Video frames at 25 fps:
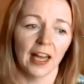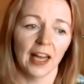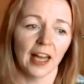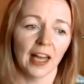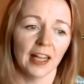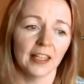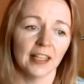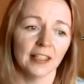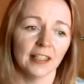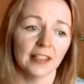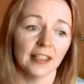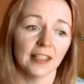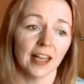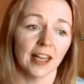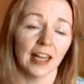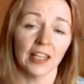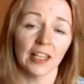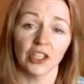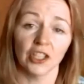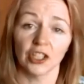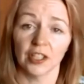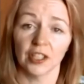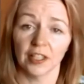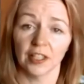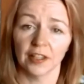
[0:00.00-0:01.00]
And
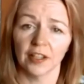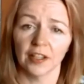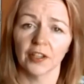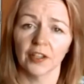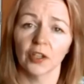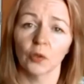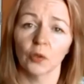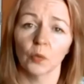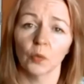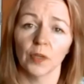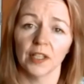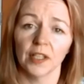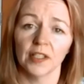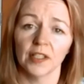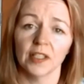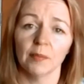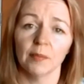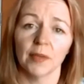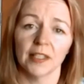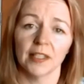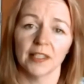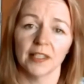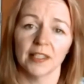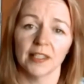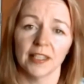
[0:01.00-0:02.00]
actually there are ways to
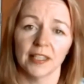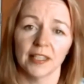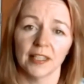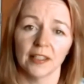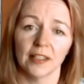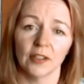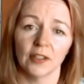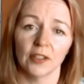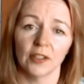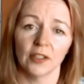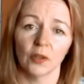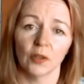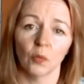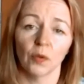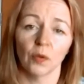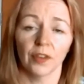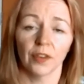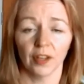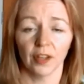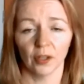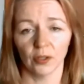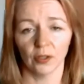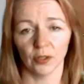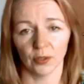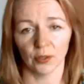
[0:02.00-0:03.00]
meditate
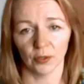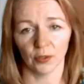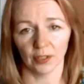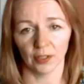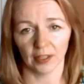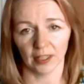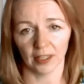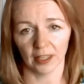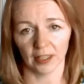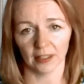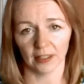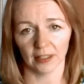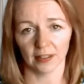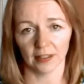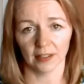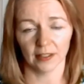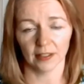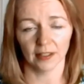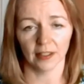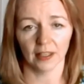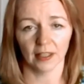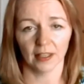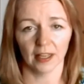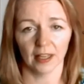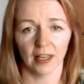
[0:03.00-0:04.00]
without doing that.
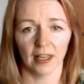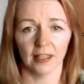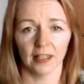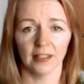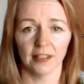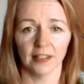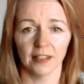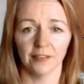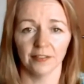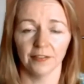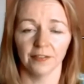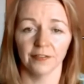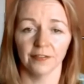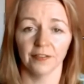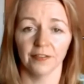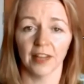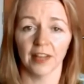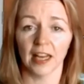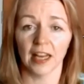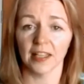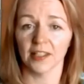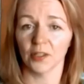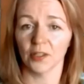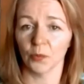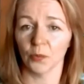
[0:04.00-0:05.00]
And if
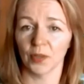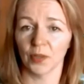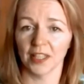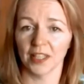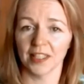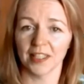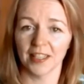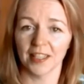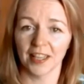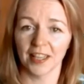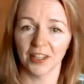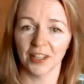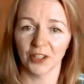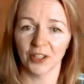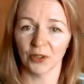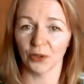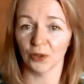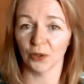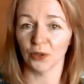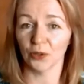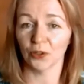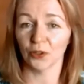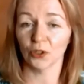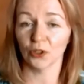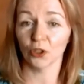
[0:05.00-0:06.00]
that's the way to get
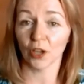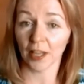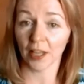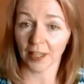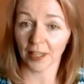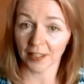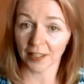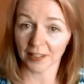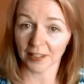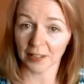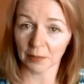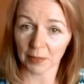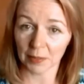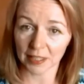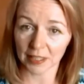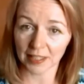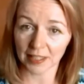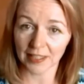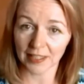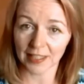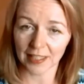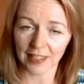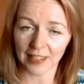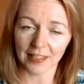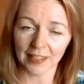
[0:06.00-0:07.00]
you trying to
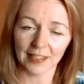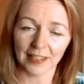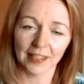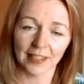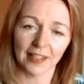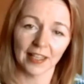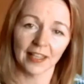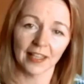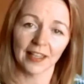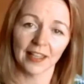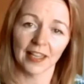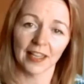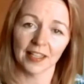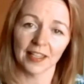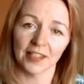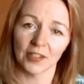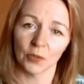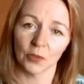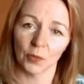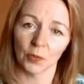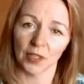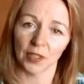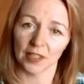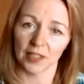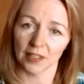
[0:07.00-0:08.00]
meditate, then that's the
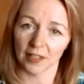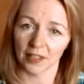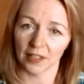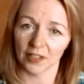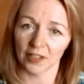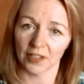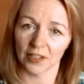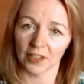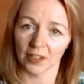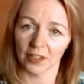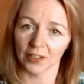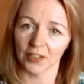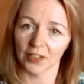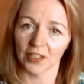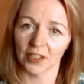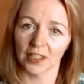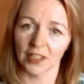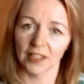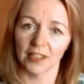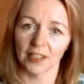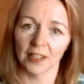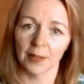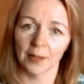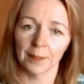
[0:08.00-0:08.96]
way to get started.